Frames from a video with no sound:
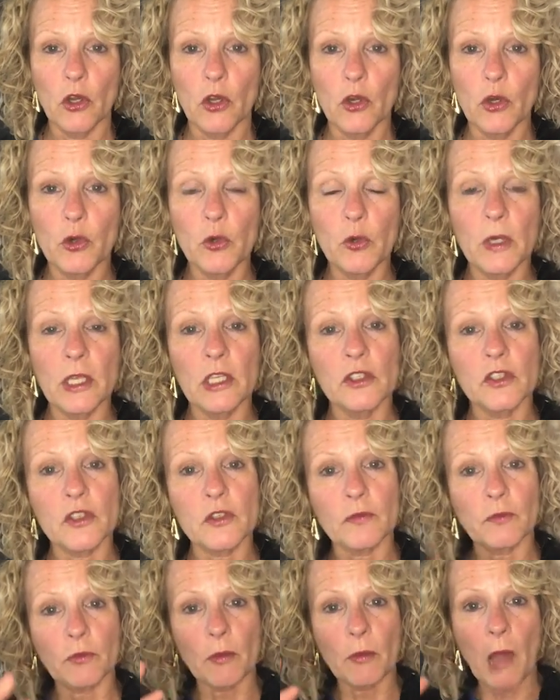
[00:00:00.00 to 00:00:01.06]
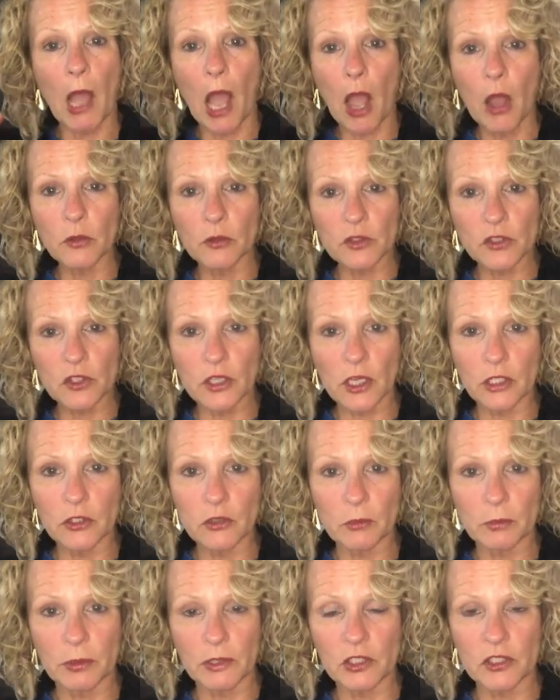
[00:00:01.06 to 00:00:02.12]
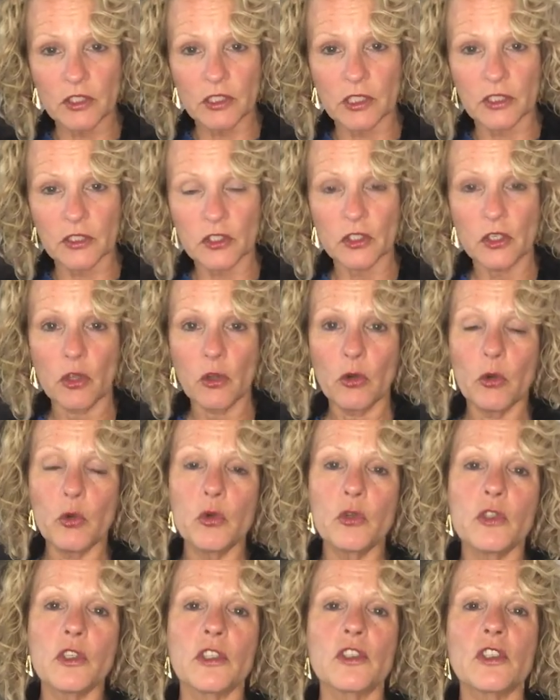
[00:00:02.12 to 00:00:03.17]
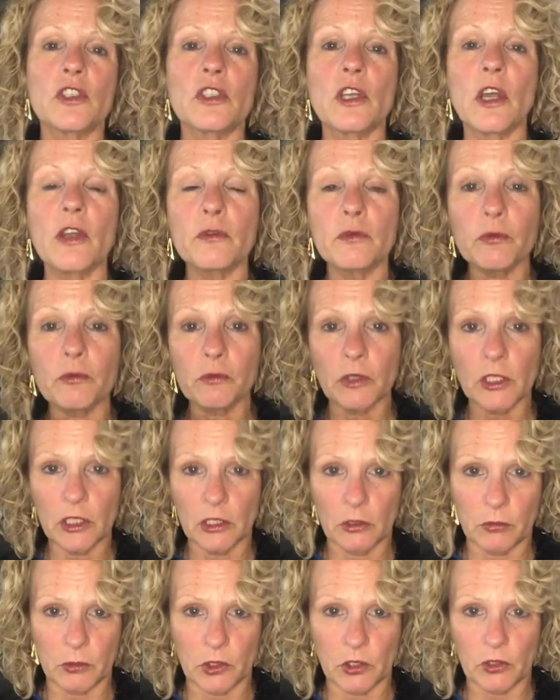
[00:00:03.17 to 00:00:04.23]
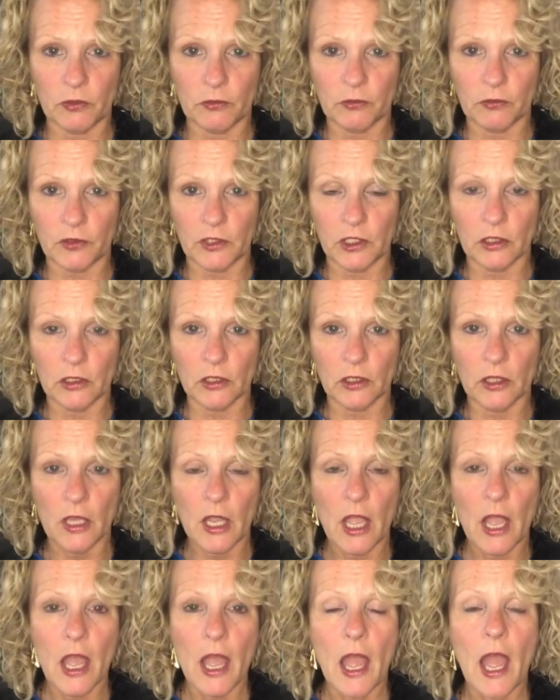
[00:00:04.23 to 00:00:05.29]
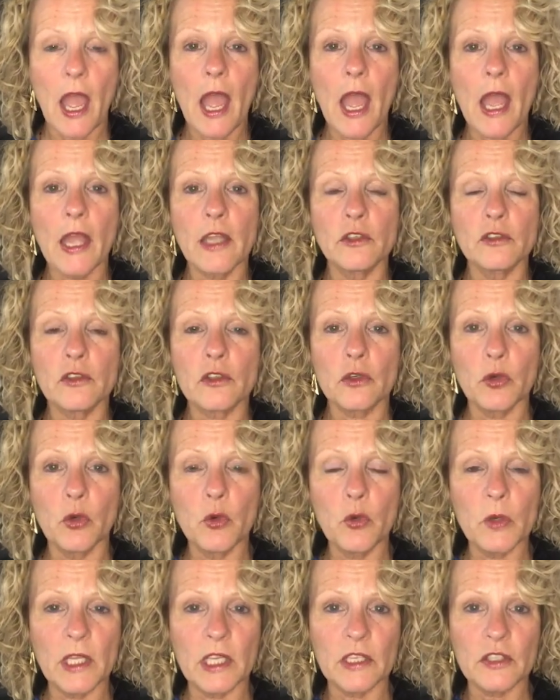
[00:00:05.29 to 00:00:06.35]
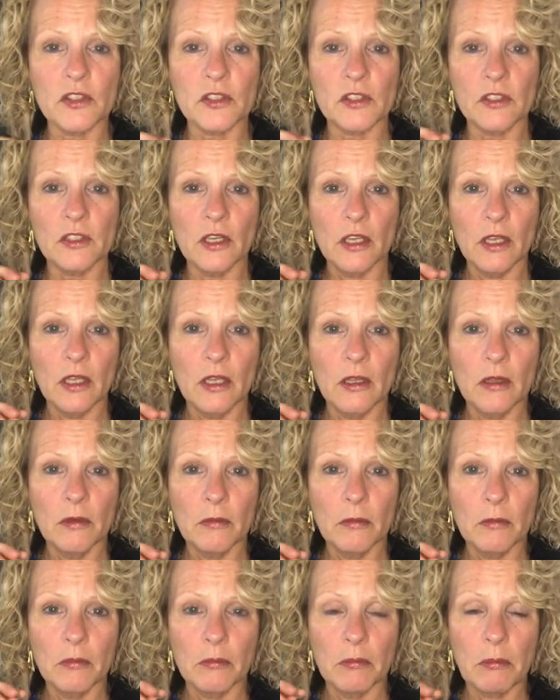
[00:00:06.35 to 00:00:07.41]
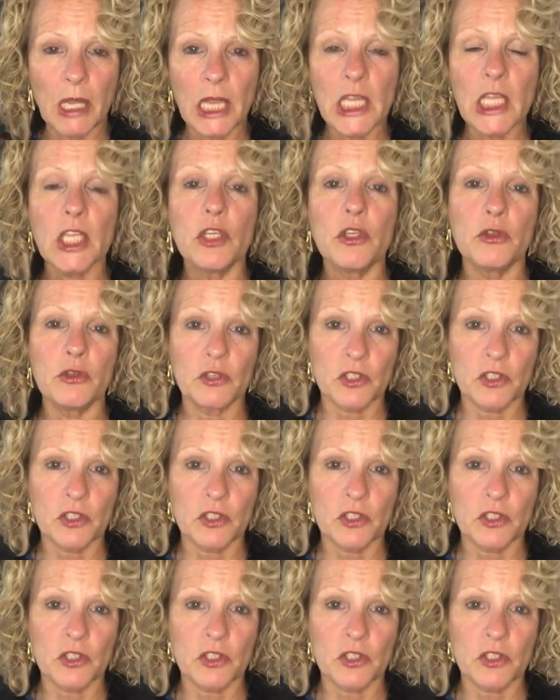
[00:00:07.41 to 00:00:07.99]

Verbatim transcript: who is from outside your business, who does not feel what you feel, and who is making you